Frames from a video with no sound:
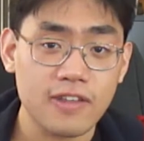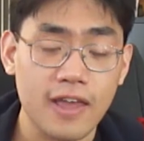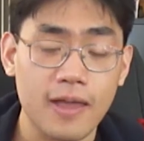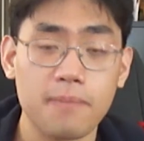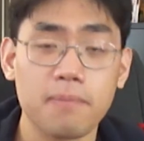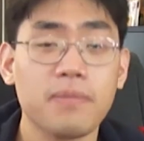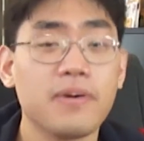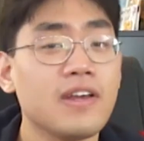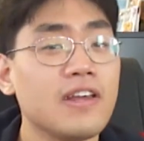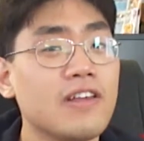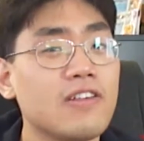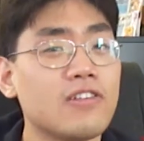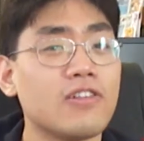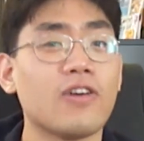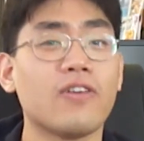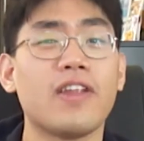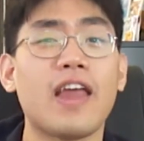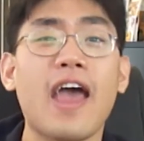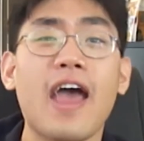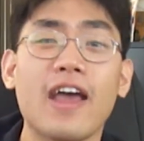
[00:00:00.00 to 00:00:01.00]
and please
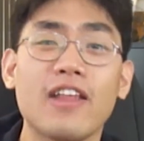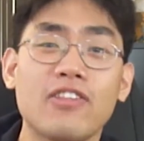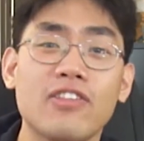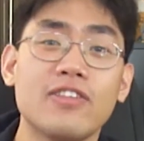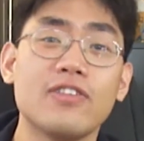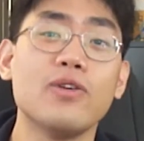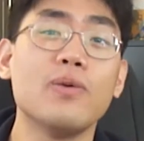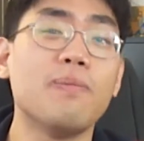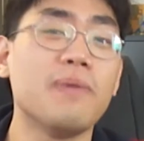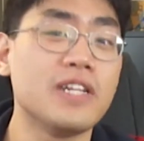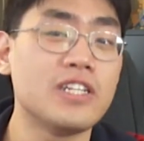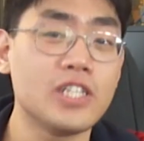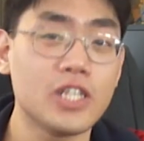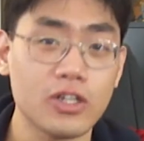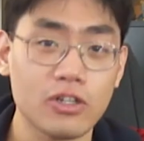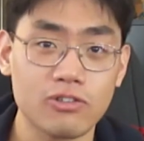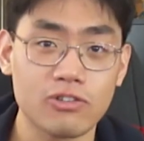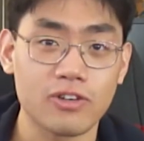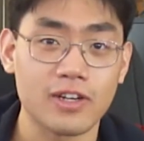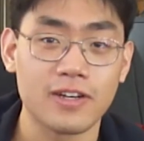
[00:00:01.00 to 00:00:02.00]
don't add stupid
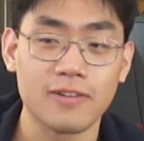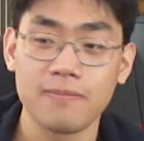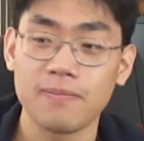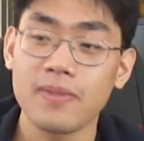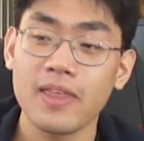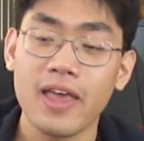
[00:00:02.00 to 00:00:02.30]
children.